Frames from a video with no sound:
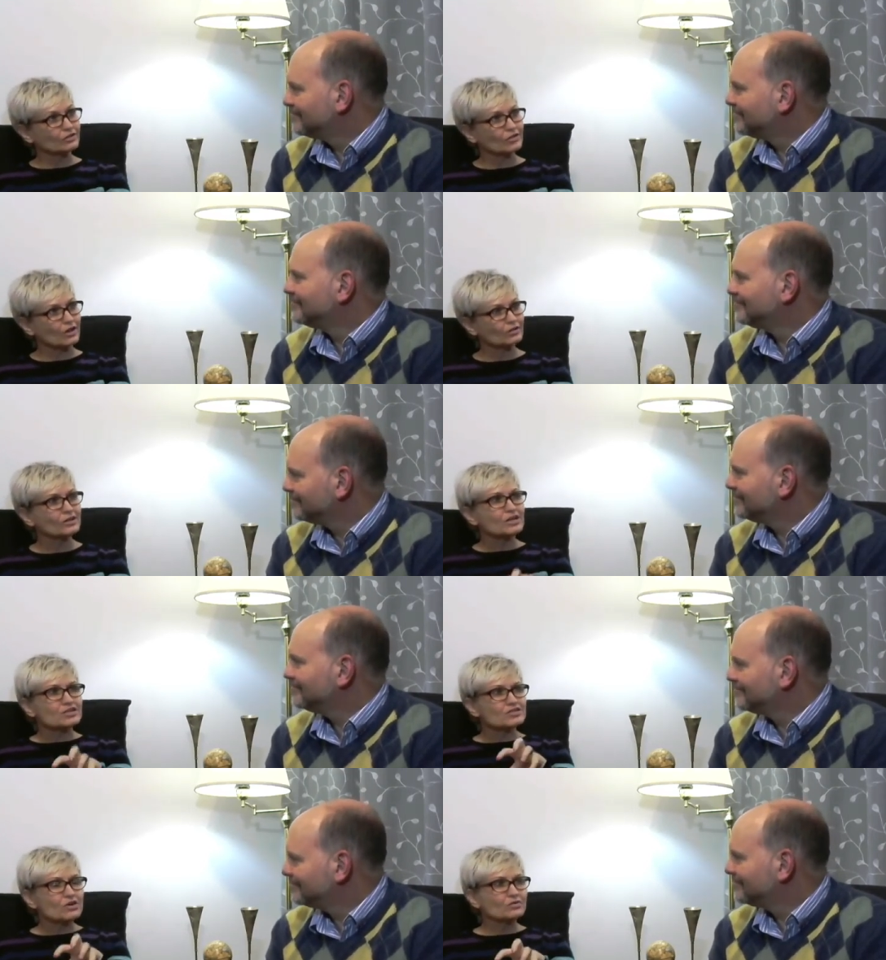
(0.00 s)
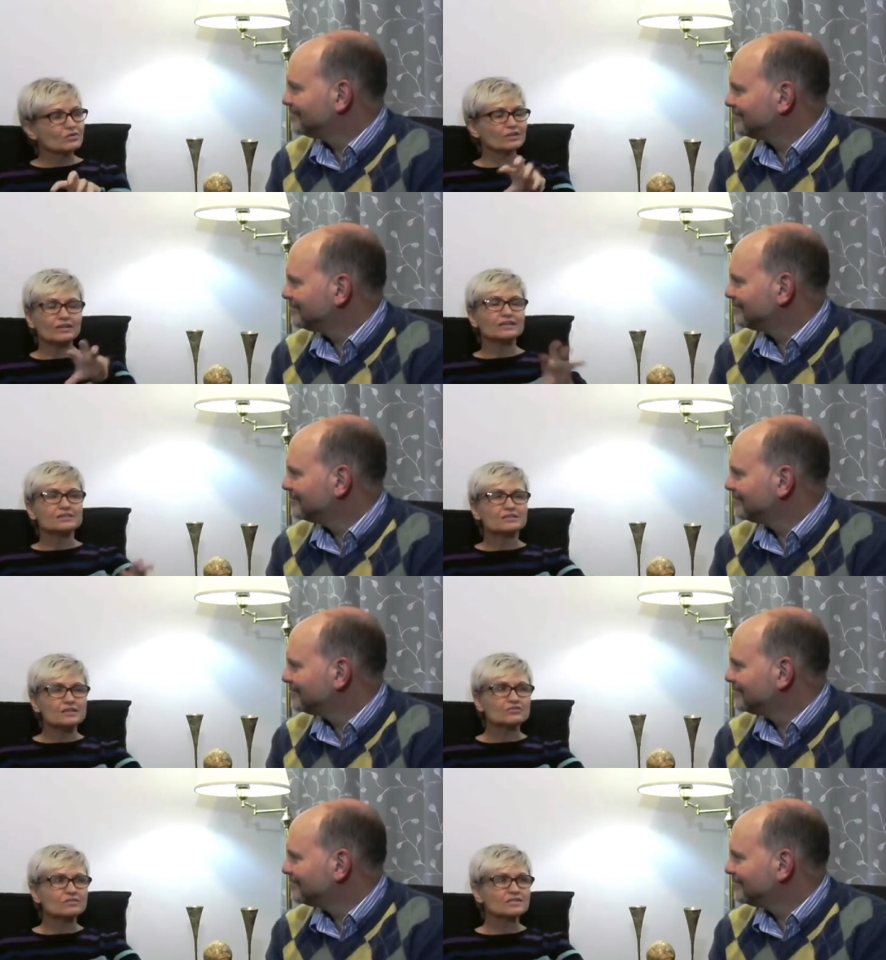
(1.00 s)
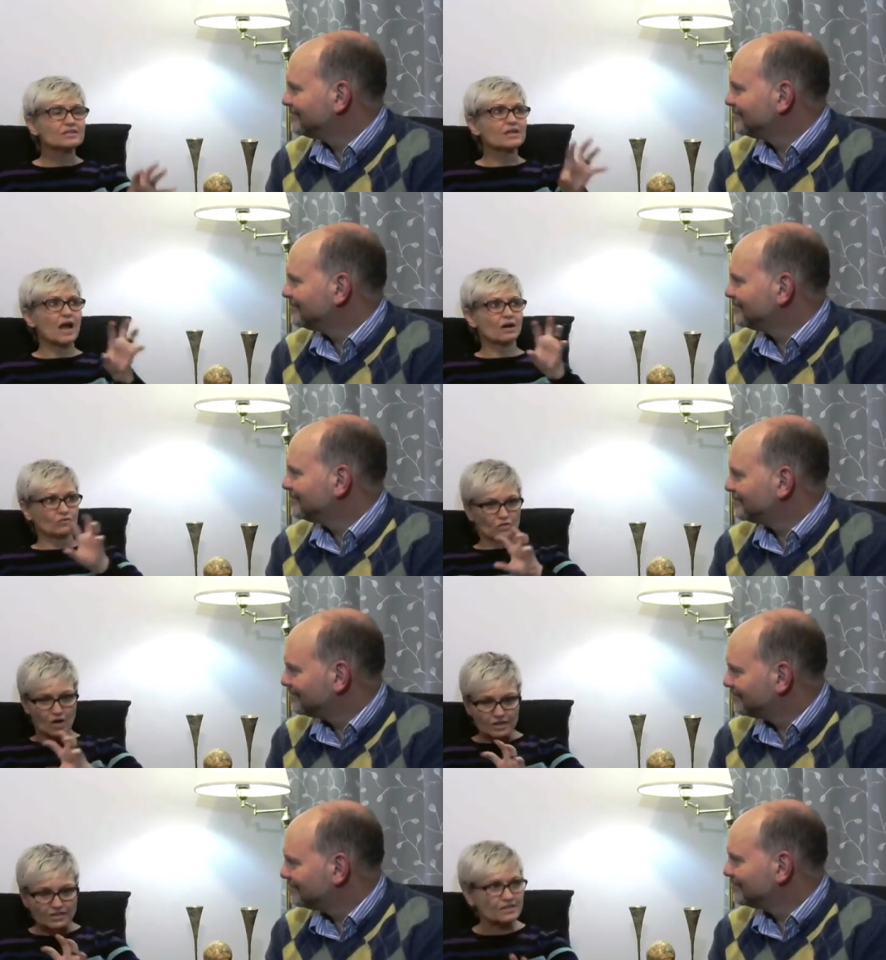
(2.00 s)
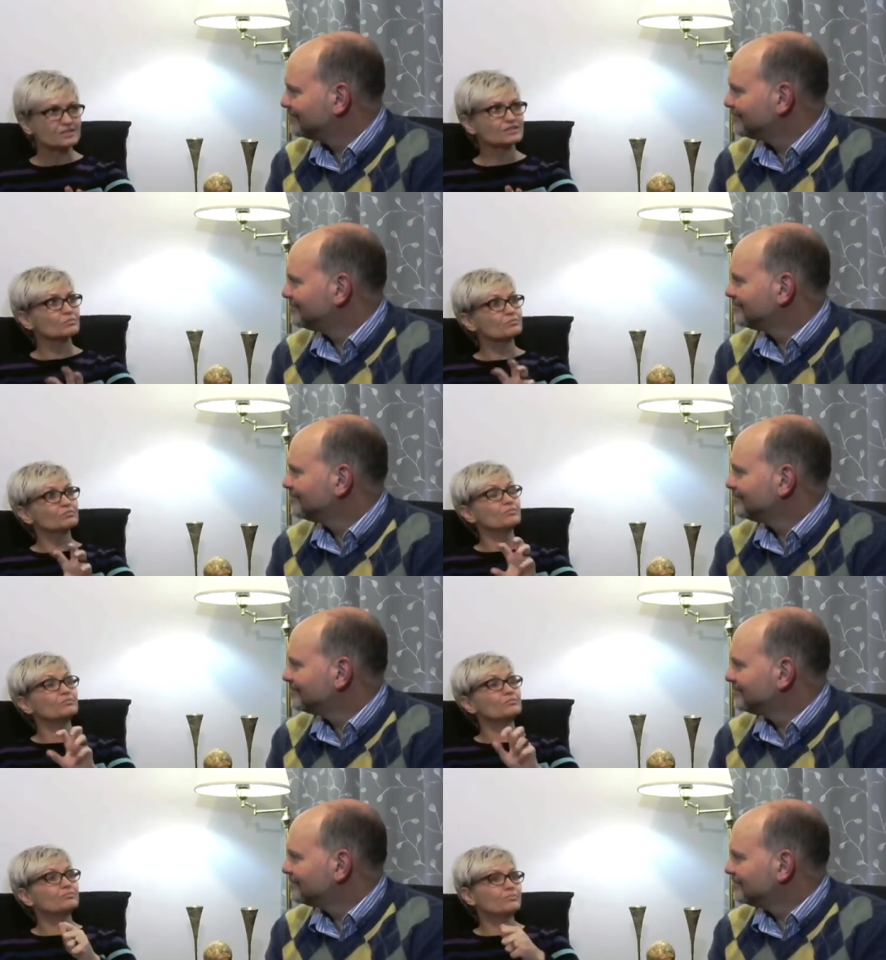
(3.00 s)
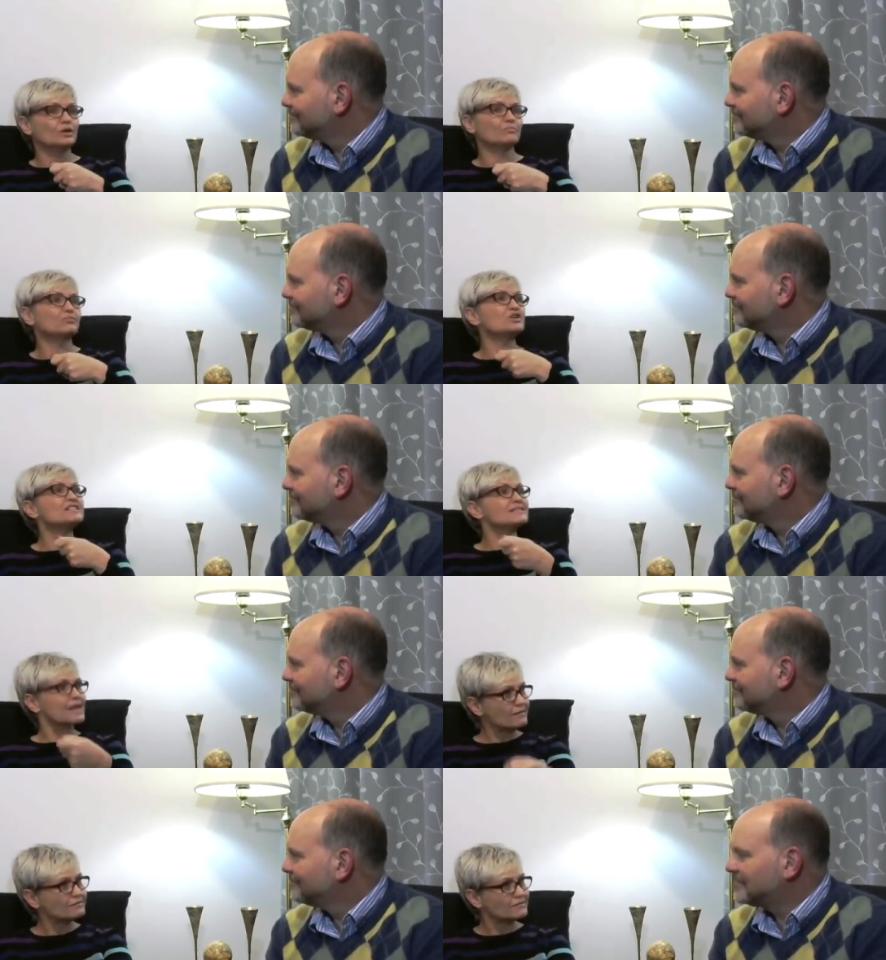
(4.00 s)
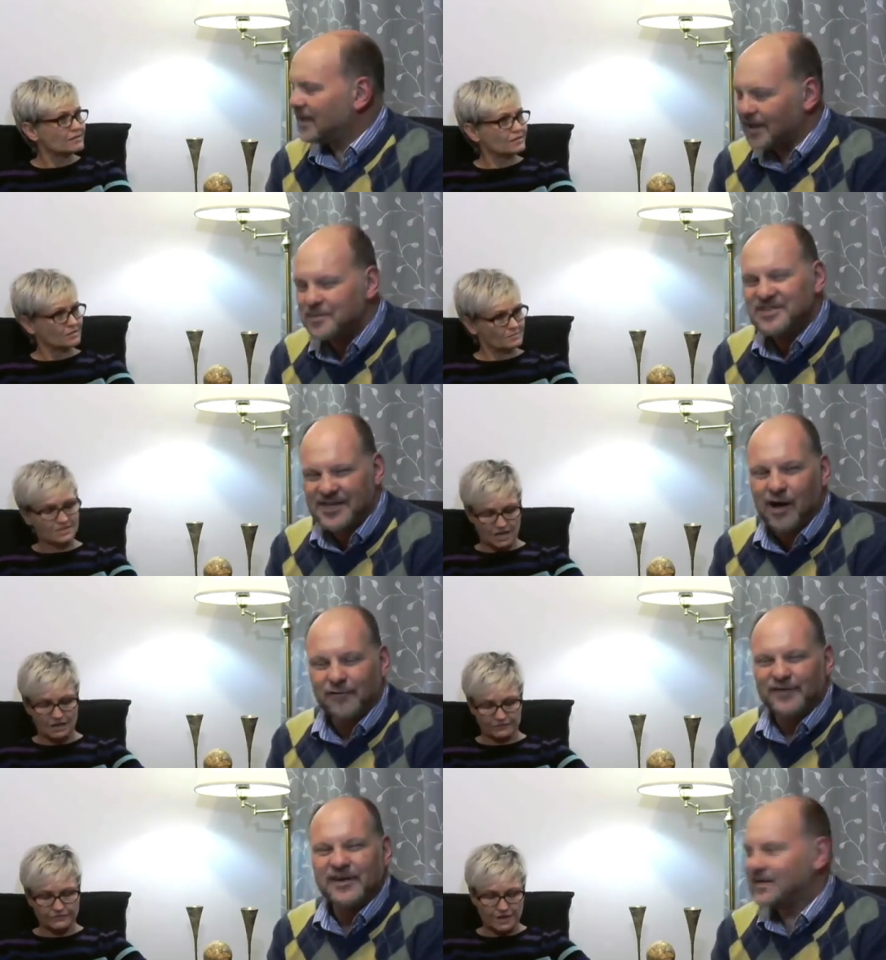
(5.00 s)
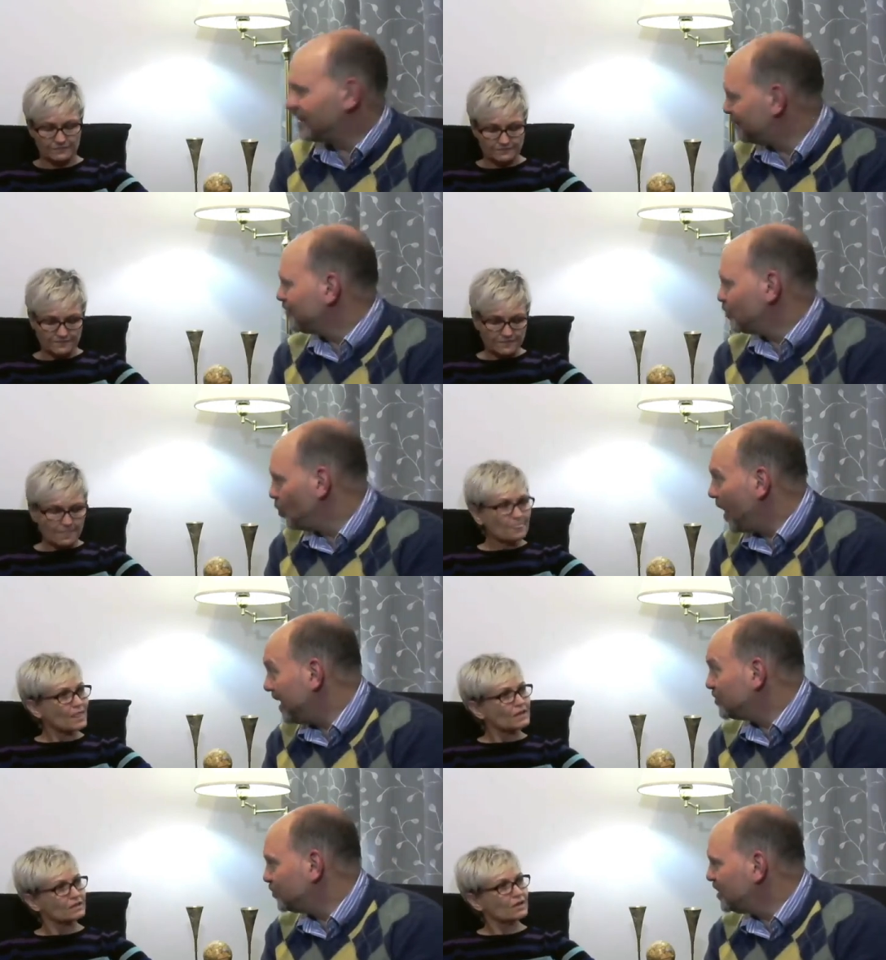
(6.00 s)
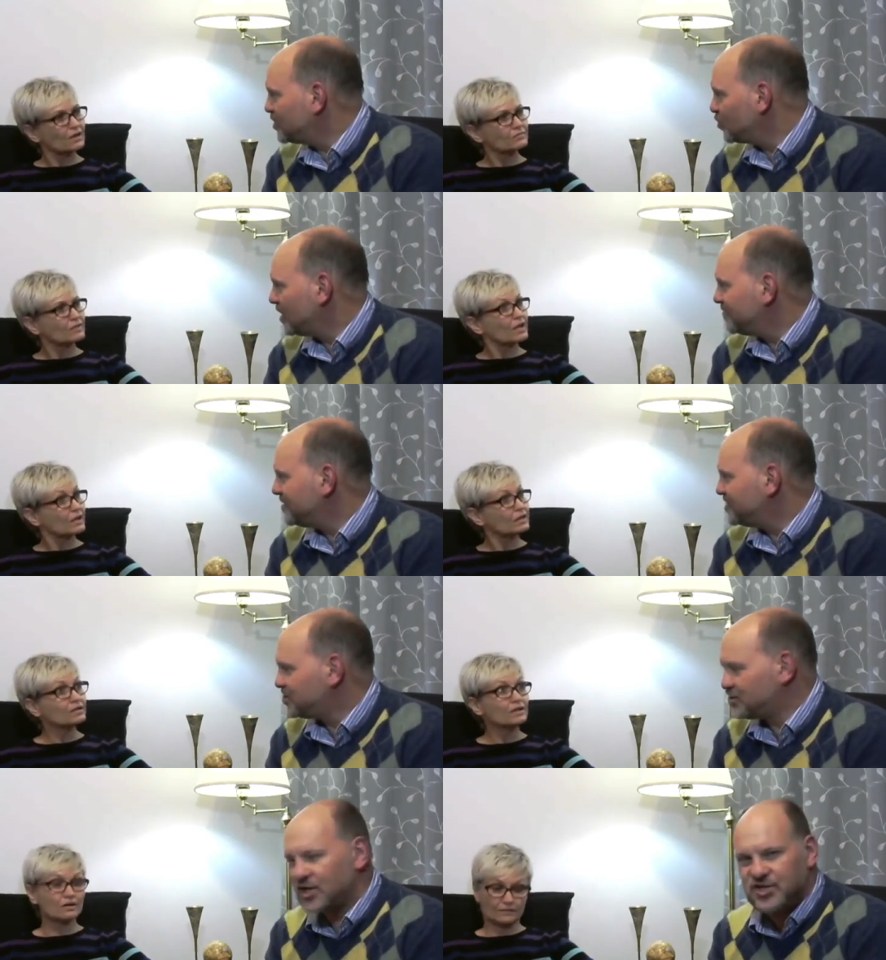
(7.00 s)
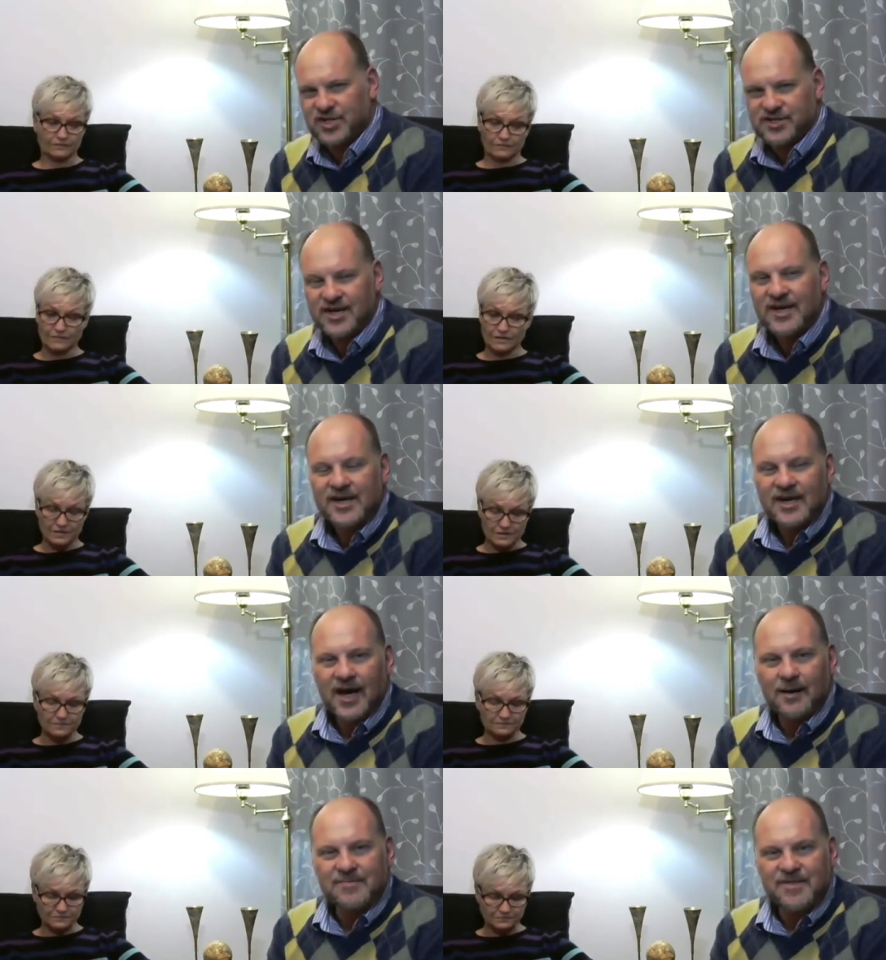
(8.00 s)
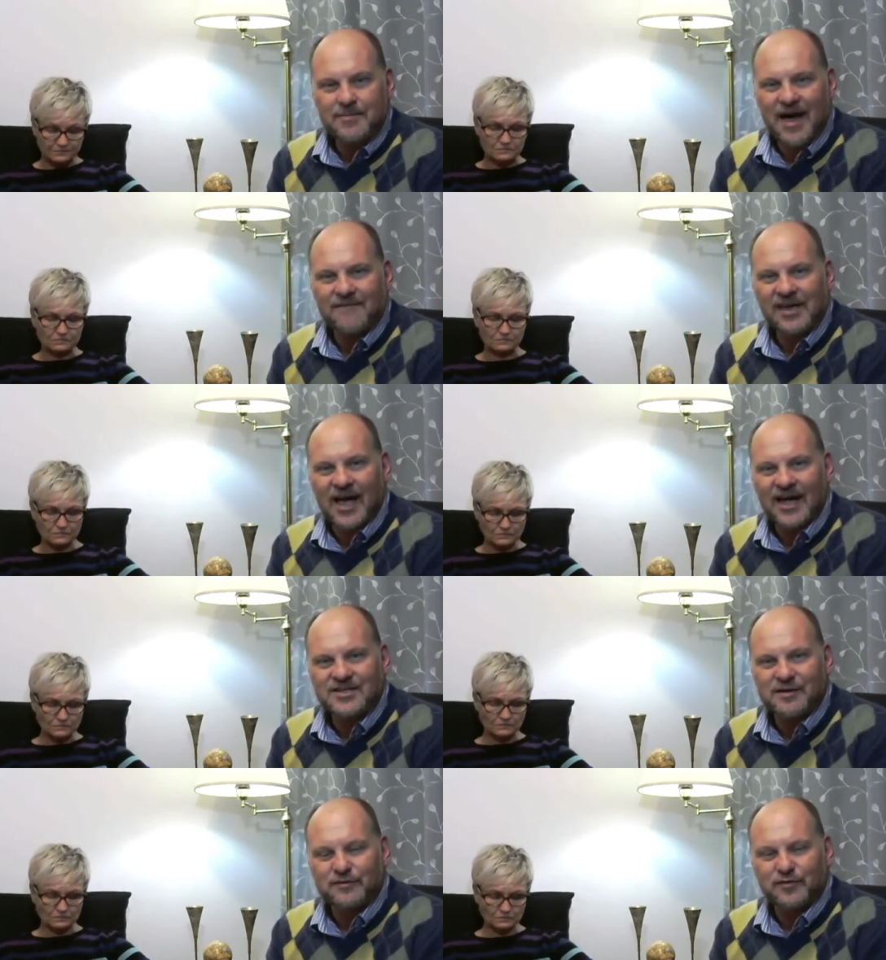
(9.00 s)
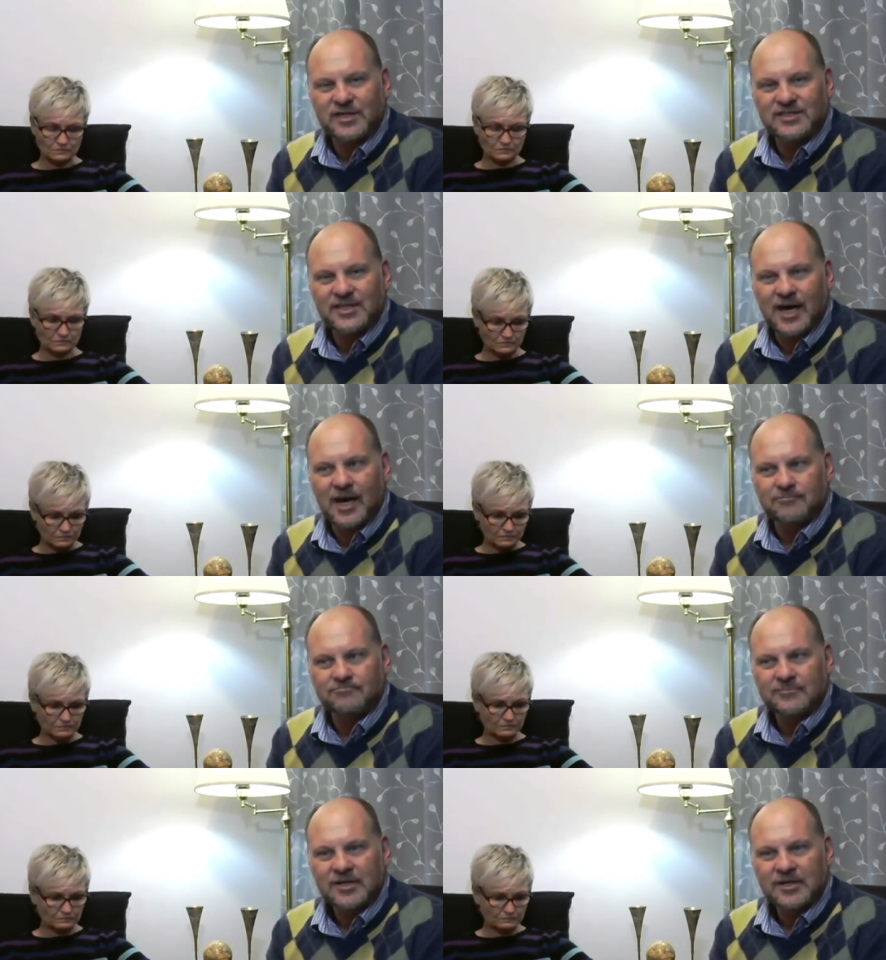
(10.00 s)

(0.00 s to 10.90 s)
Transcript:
Speaker 1: know? So uh, it's interesting how God is presenting himself, himself. in yeah. a
Speaker 2: different way to yeah. each one of these yeah, churches. Um, them having a different um,